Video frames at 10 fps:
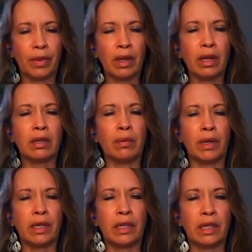It had a
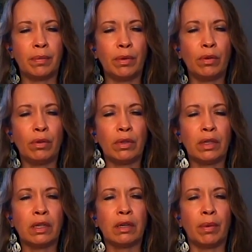potato, did a
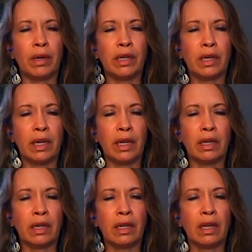potato,
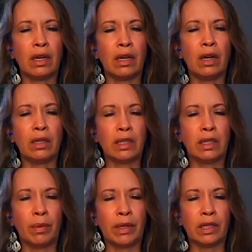who did
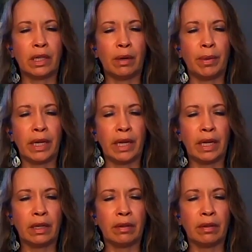a potato lapide.